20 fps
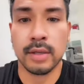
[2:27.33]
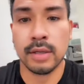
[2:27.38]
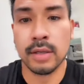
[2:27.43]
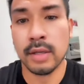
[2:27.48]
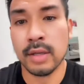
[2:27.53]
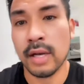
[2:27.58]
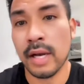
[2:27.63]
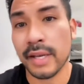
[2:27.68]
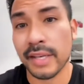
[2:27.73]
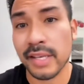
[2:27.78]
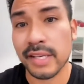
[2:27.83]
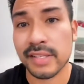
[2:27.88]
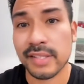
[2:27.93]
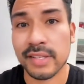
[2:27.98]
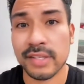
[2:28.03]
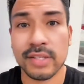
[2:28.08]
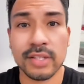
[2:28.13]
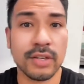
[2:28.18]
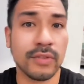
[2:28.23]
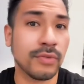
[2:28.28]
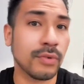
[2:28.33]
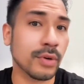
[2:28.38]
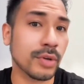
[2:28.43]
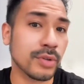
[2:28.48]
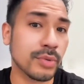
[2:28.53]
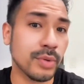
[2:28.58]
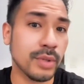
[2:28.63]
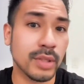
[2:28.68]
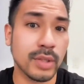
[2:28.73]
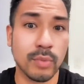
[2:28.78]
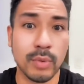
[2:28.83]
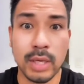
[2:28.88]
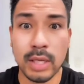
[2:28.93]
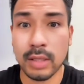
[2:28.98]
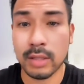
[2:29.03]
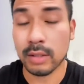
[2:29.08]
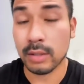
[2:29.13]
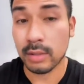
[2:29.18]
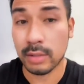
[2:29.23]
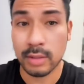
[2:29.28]
I guess this stuff works really well.
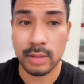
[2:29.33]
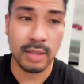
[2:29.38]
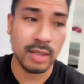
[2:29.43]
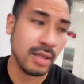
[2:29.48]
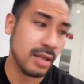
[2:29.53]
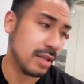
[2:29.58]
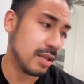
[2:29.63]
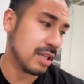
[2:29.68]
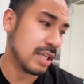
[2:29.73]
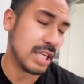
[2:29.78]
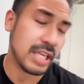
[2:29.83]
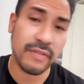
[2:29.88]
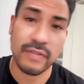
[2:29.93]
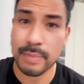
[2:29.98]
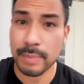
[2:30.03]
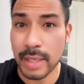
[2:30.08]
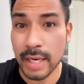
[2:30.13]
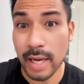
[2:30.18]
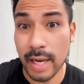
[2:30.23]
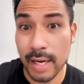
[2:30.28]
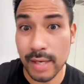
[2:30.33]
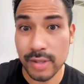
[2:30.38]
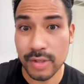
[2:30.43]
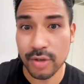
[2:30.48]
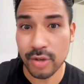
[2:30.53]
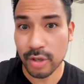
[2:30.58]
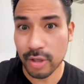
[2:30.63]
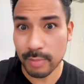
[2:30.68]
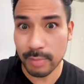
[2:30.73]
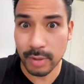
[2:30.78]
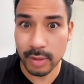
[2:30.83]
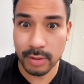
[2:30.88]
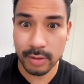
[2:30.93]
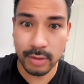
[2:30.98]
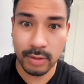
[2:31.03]
Even my eyes turned blue.